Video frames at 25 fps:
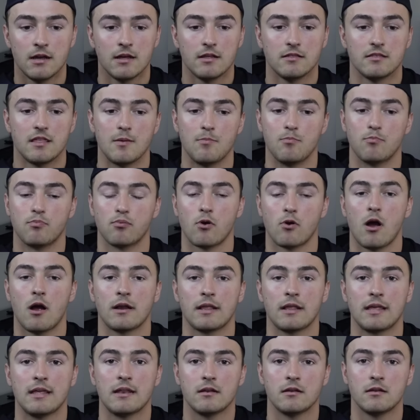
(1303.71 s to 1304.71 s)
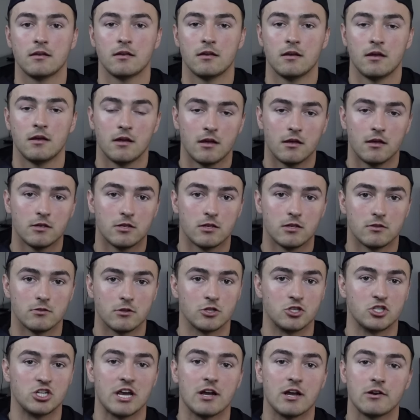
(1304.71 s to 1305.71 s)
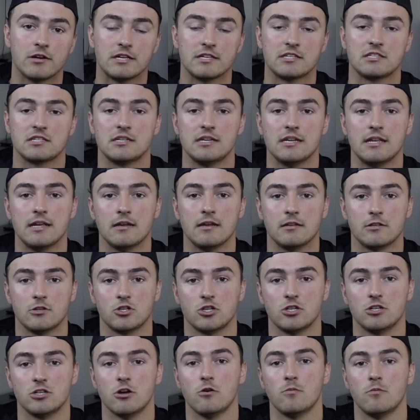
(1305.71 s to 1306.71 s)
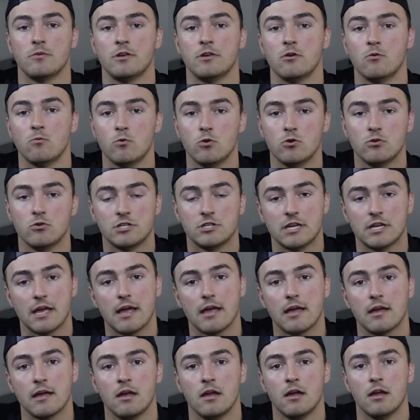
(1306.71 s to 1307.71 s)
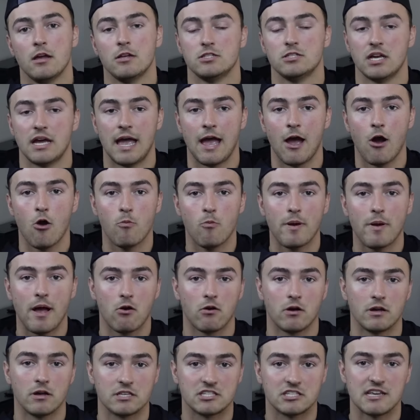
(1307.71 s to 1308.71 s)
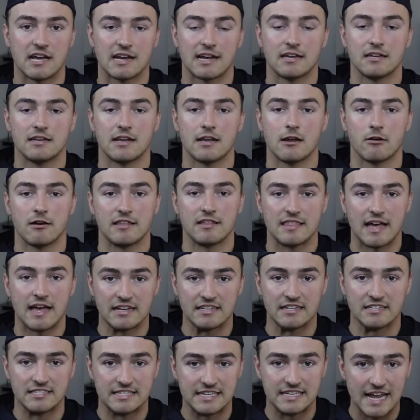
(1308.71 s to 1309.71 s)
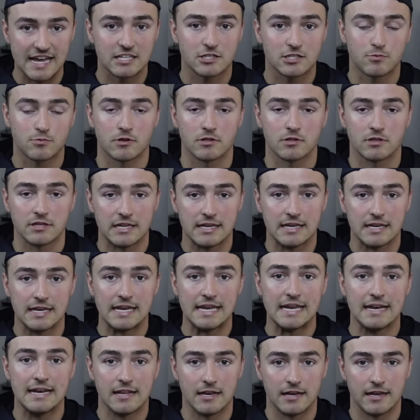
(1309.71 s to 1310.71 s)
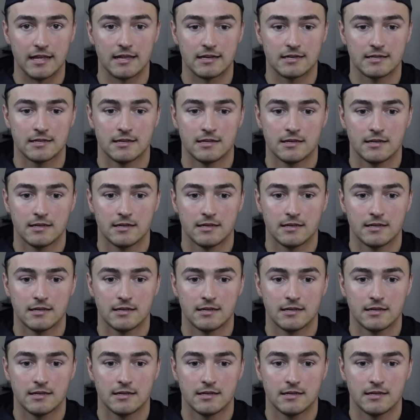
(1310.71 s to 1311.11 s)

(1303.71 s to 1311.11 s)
They brought in Legarius Sneed and Chidobe Awuzie to help out a secondary that desperately needed it.